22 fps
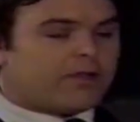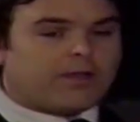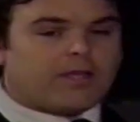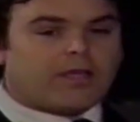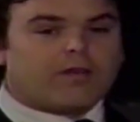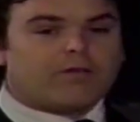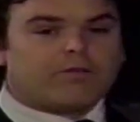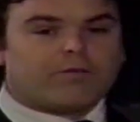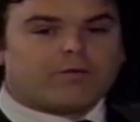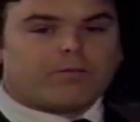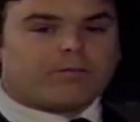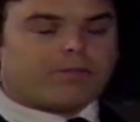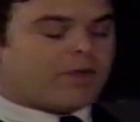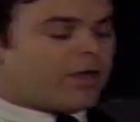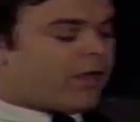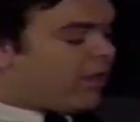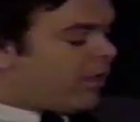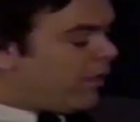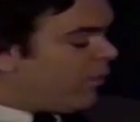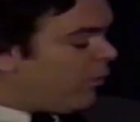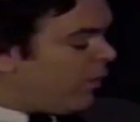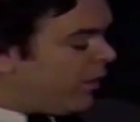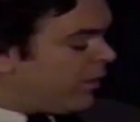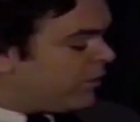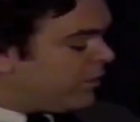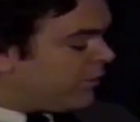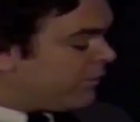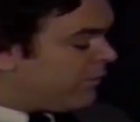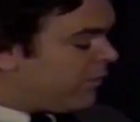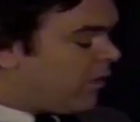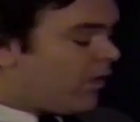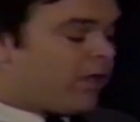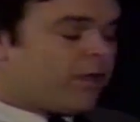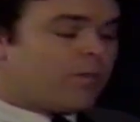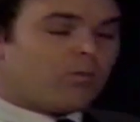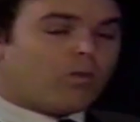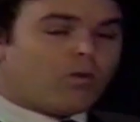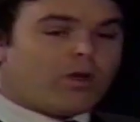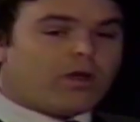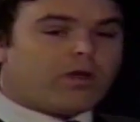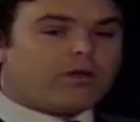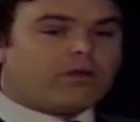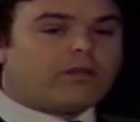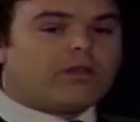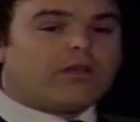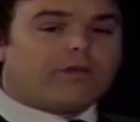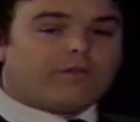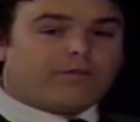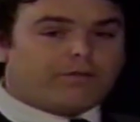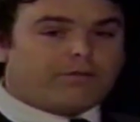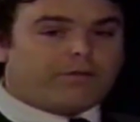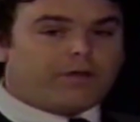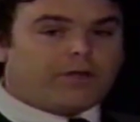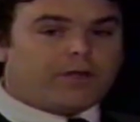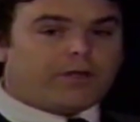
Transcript: and then from there it went to volume 1 of the